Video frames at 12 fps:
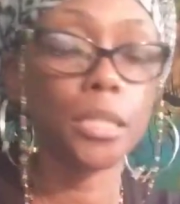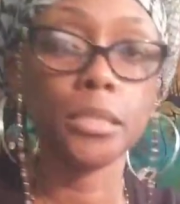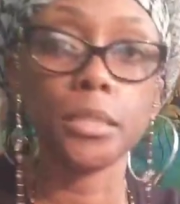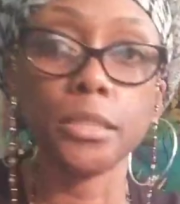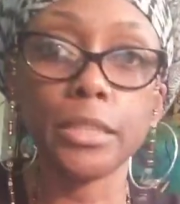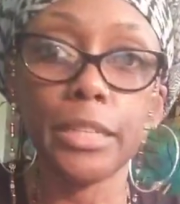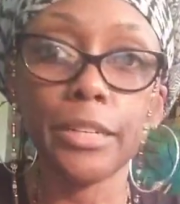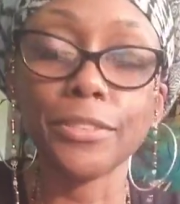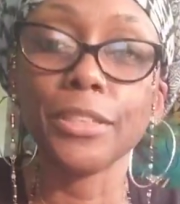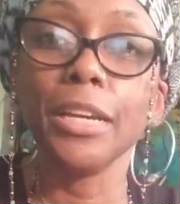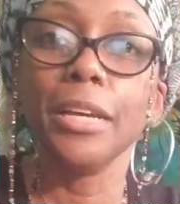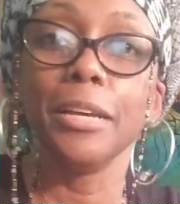
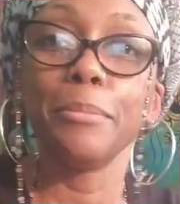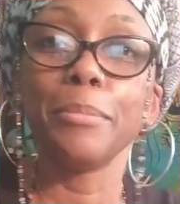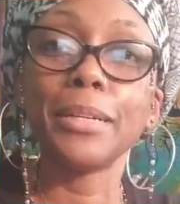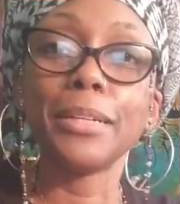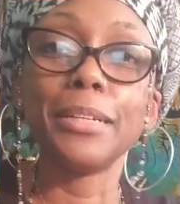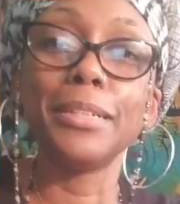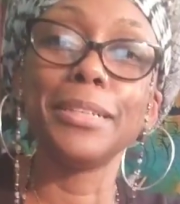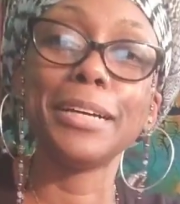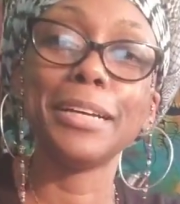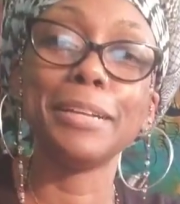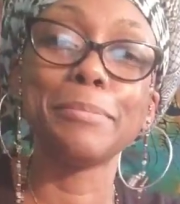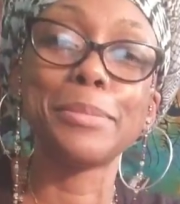whatever. But
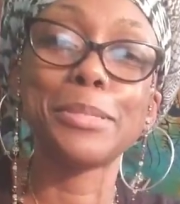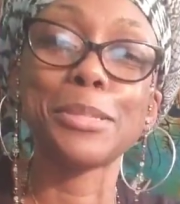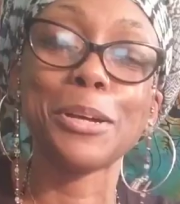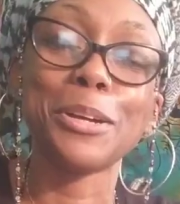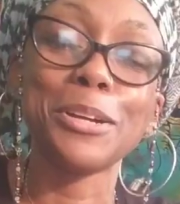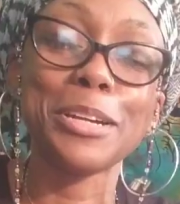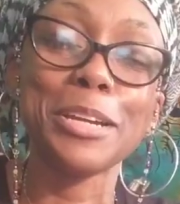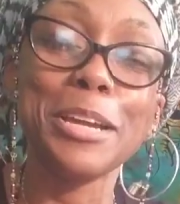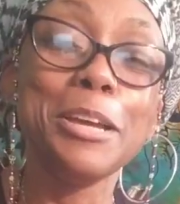I'm sorry.